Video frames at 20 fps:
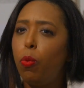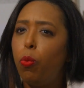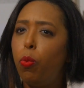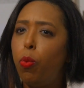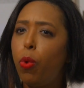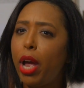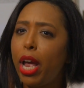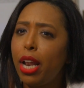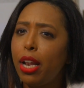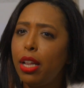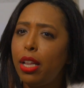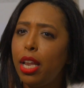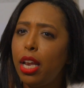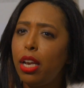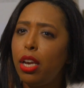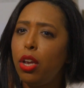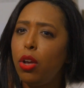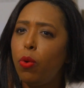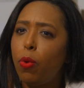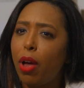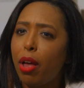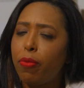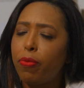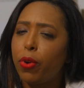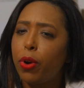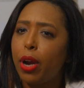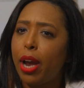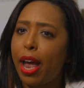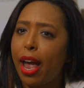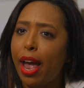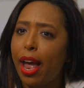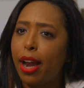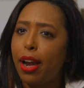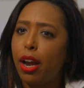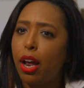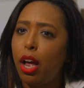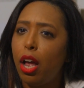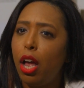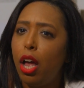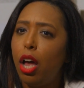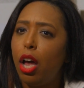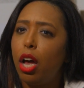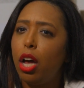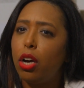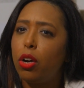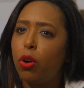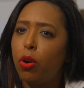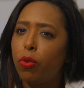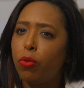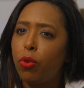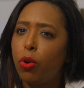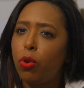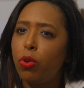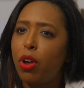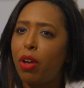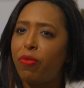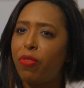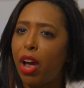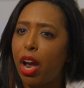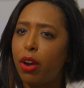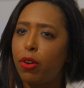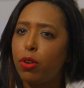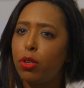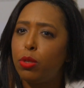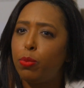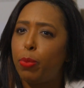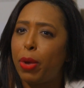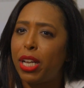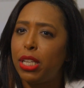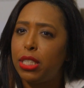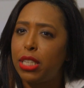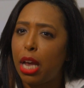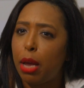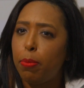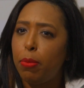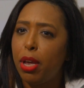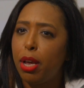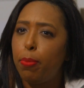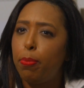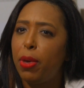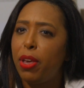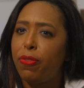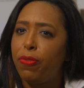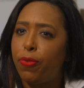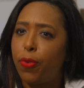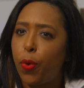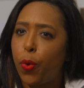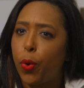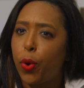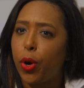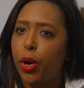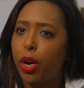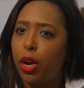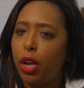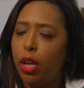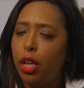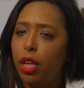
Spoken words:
When did you ever had a coronavirus pandemic before